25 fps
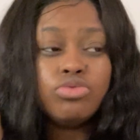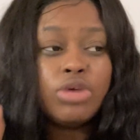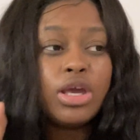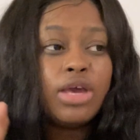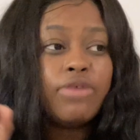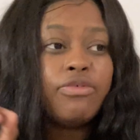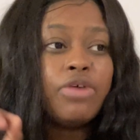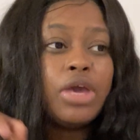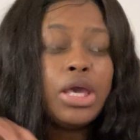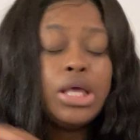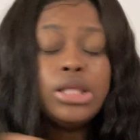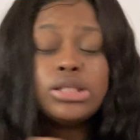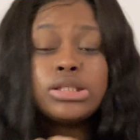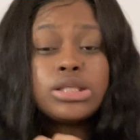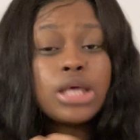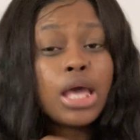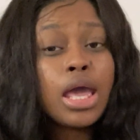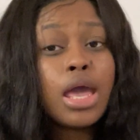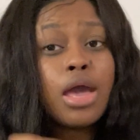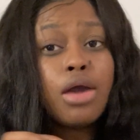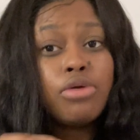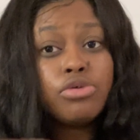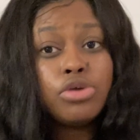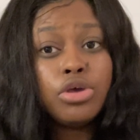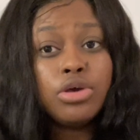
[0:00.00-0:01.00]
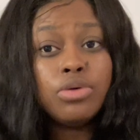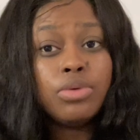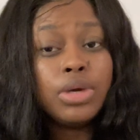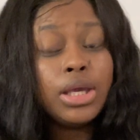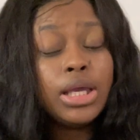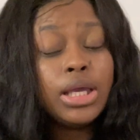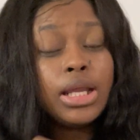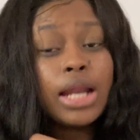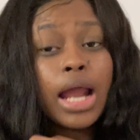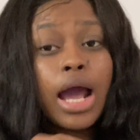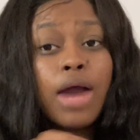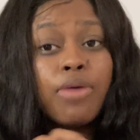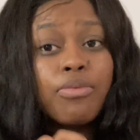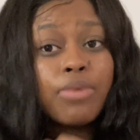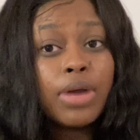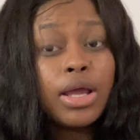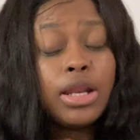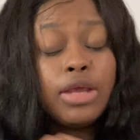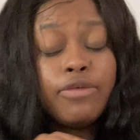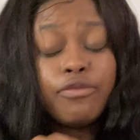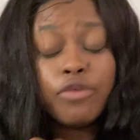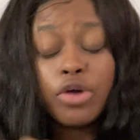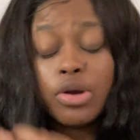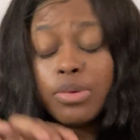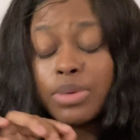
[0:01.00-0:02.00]
If he tell you he not
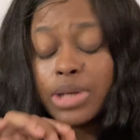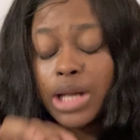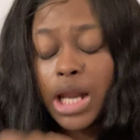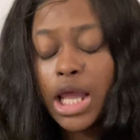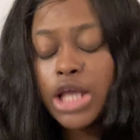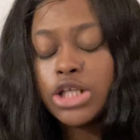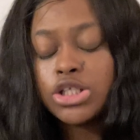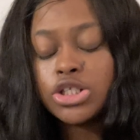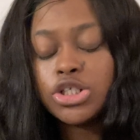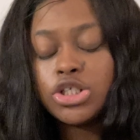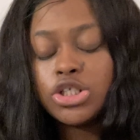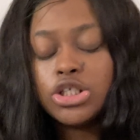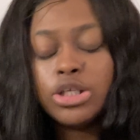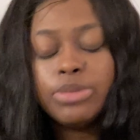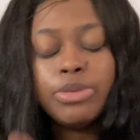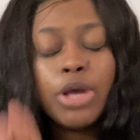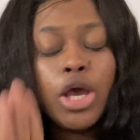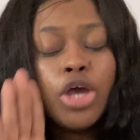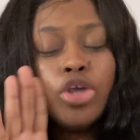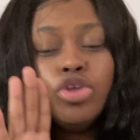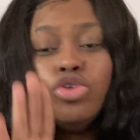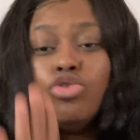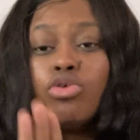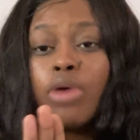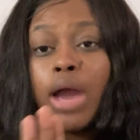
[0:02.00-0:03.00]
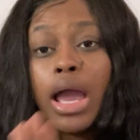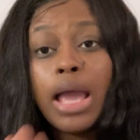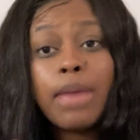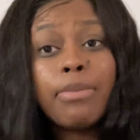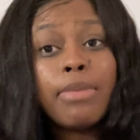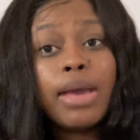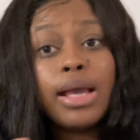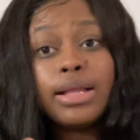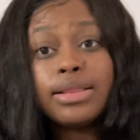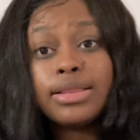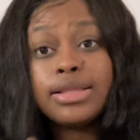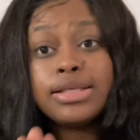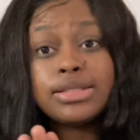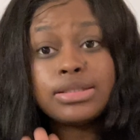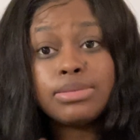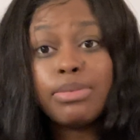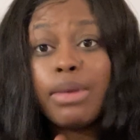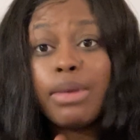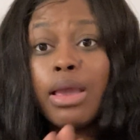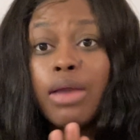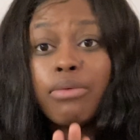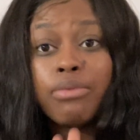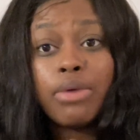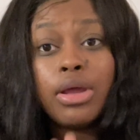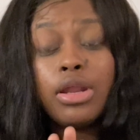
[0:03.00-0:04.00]
ready for a relationship, you can't make this
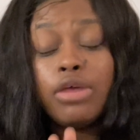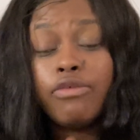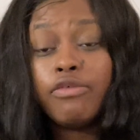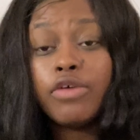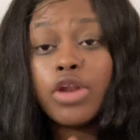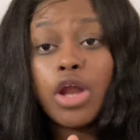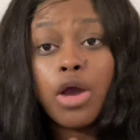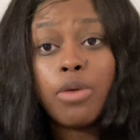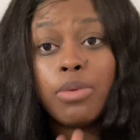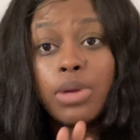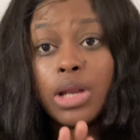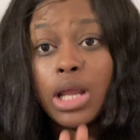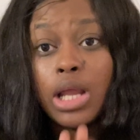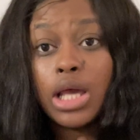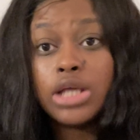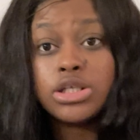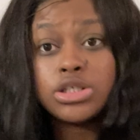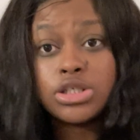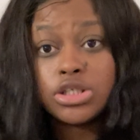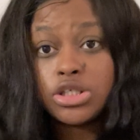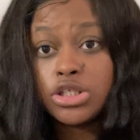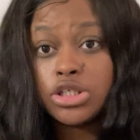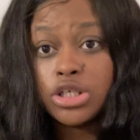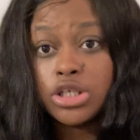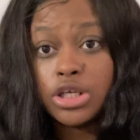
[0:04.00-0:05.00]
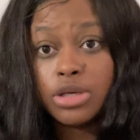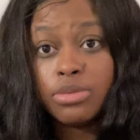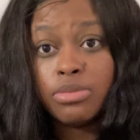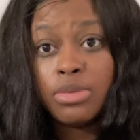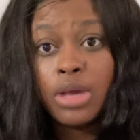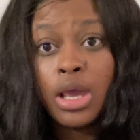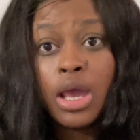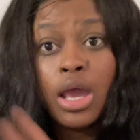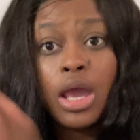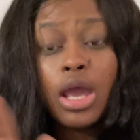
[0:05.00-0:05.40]
man ready for no relationship.